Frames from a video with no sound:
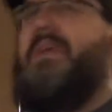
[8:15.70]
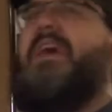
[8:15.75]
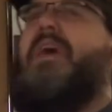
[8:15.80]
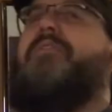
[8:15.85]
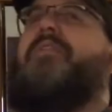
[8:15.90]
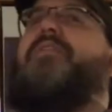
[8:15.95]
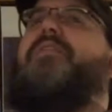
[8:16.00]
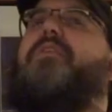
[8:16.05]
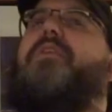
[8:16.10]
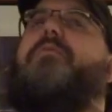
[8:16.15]
me on
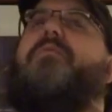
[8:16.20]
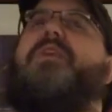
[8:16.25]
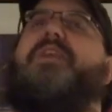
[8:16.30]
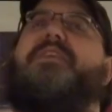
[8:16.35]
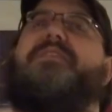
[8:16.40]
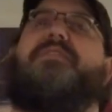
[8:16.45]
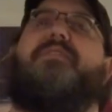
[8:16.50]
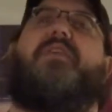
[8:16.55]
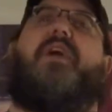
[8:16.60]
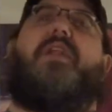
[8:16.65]
the 31
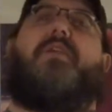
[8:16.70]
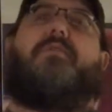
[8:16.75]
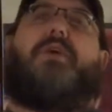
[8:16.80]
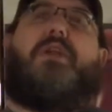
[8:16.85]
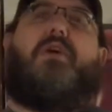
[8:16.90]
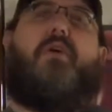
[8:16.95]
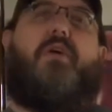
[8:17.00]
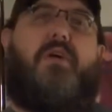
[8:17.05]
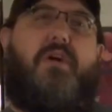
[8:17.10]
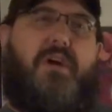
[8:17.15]
Nights of
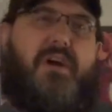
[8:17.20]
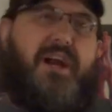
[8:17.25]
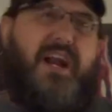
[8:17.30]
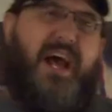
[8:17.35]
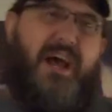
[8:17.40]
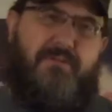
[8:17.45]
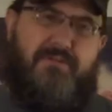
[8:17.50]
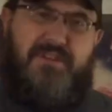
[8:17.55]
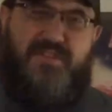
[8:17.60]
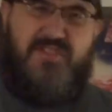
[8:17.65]
Halloween Horror, and
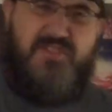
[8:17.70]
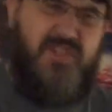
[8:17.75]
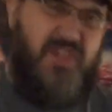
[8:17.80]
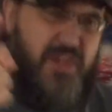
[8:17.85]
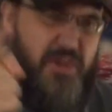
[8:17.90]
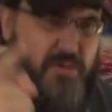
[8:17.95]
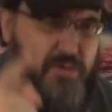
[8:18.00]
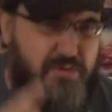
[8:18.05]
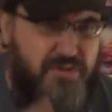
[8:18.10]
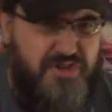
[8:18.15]
I will
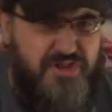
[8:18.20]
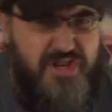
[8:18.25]
see you